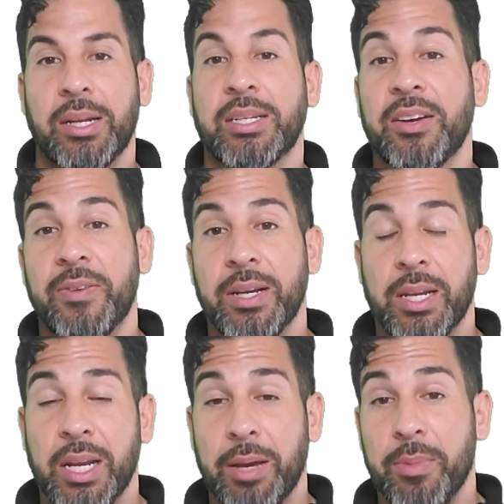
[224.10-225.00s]

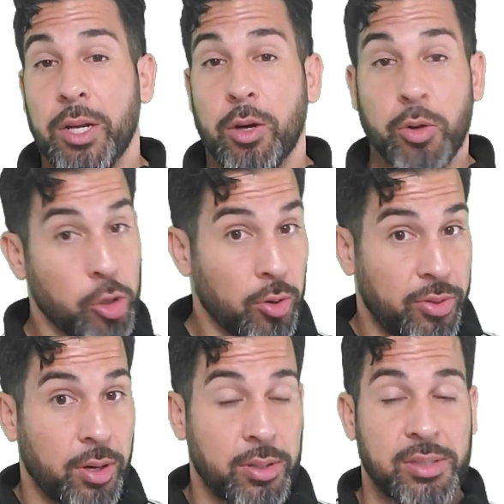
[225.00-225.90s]
Definitely let me know your
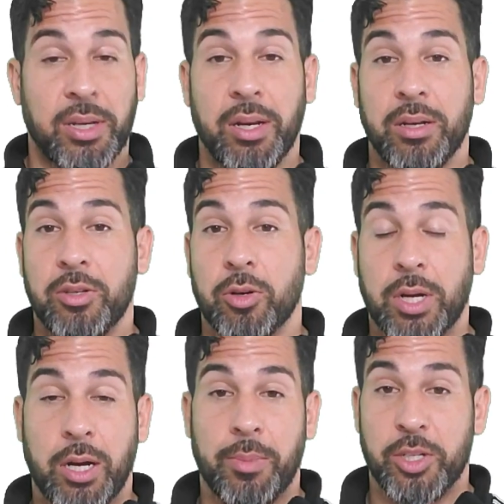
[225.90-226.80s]
thoughts and your
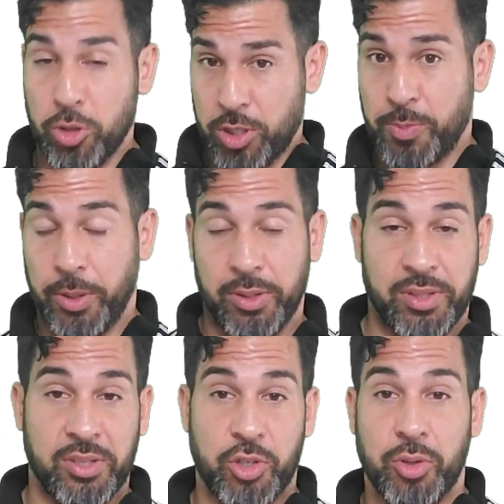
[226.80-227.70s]
comments, your
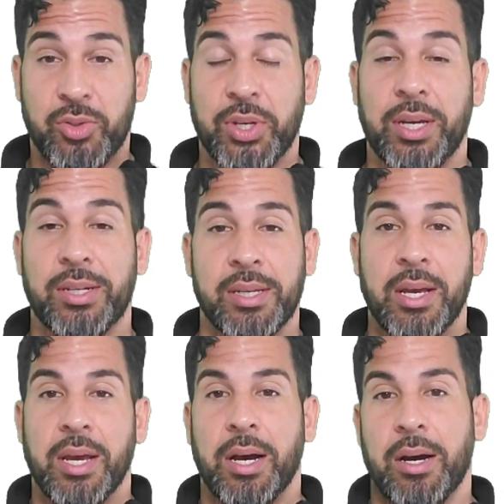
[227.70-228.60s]
experiences using it.
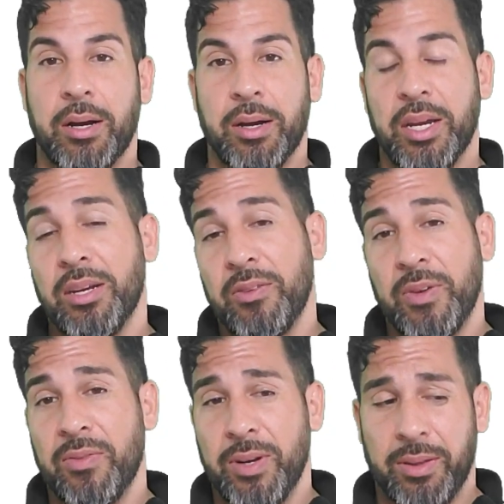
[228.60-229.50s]
And if
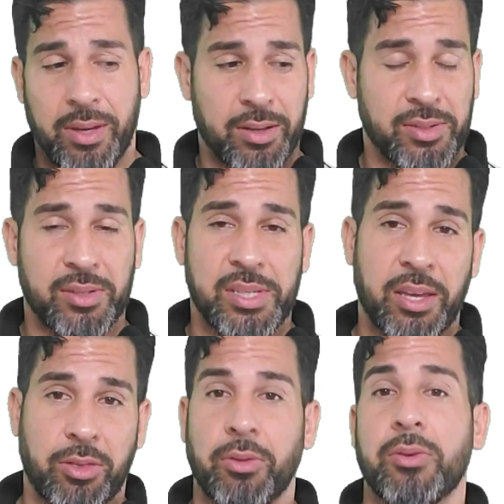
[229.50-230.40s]
you have anything else to say,
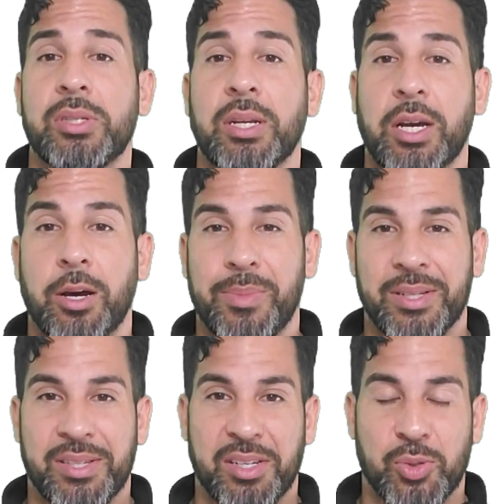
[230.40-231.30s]
throw those in the
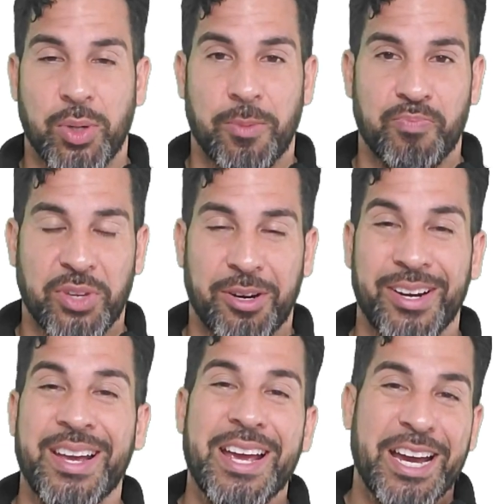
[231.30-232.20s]
comments as well. All
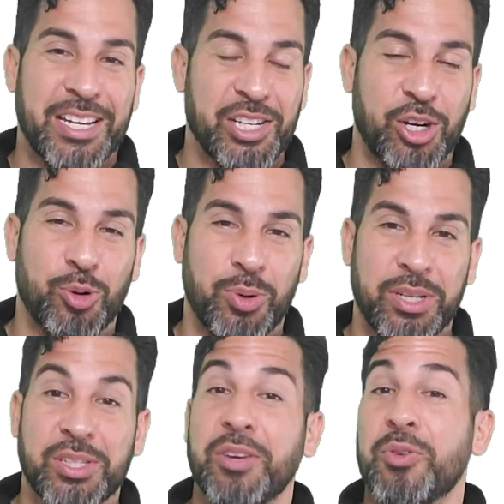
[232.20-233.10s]
right. As
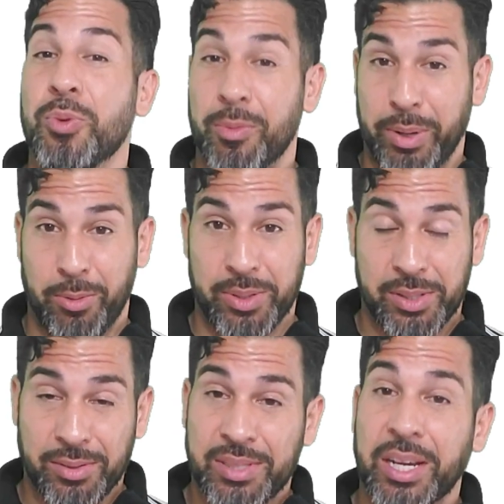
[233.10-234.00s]
always, if you want better
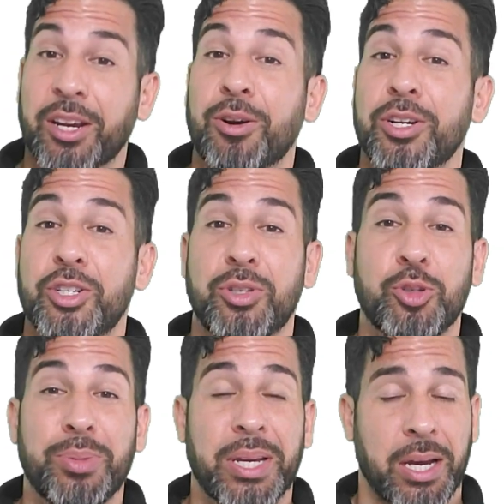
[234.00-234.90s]
results, I encourage you
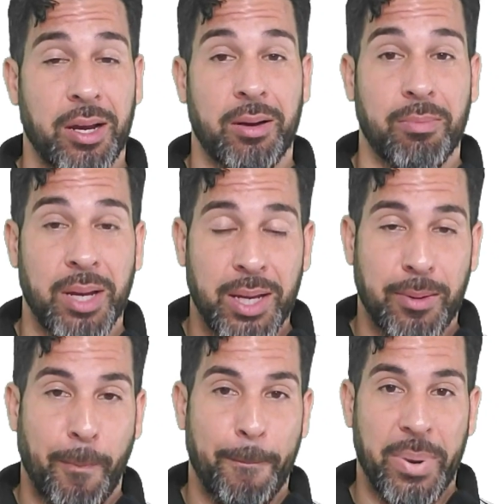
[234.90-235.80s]
to become
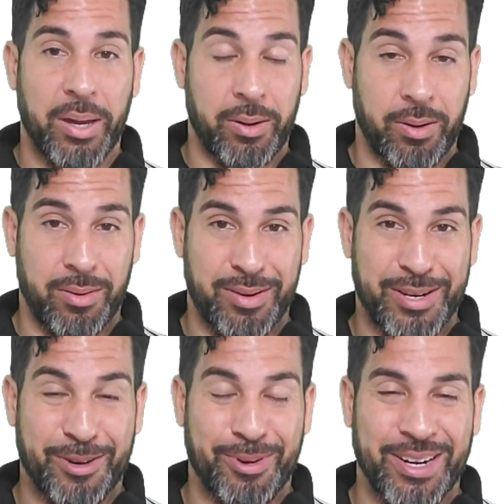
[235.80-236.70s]
better.
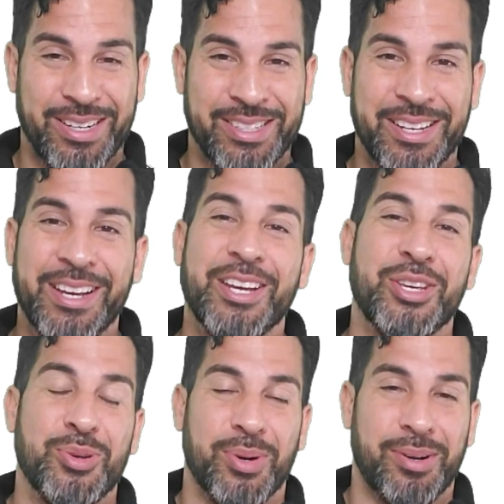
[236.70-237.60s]
All right.
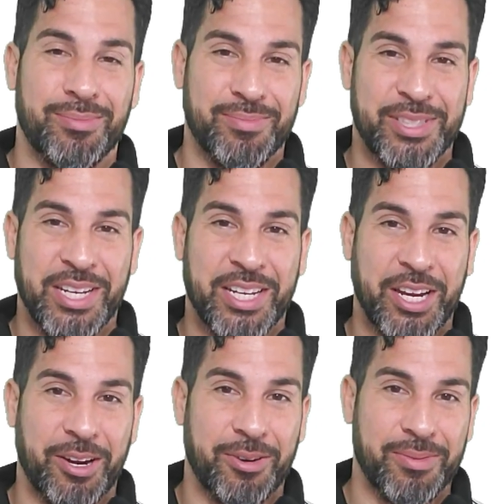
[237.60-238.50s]
You all take
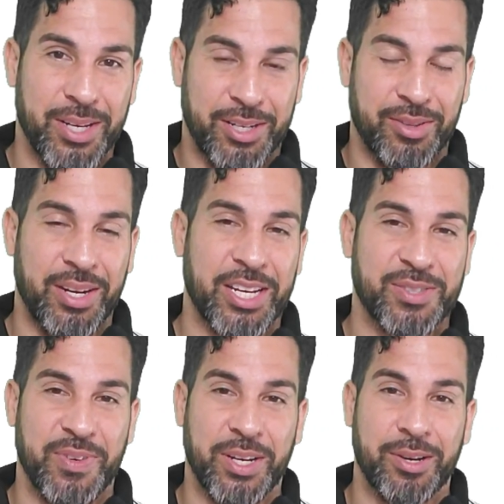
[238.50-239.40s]
care until the
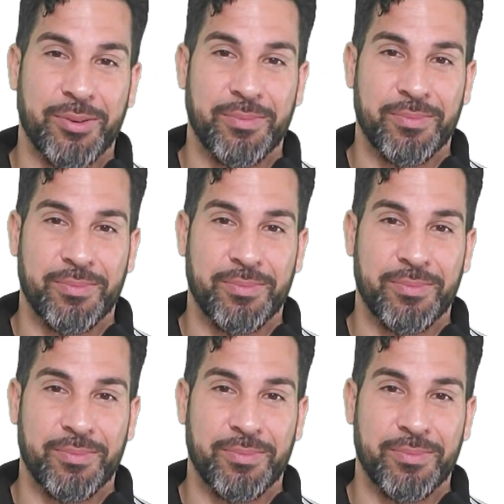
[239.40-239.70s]
next video.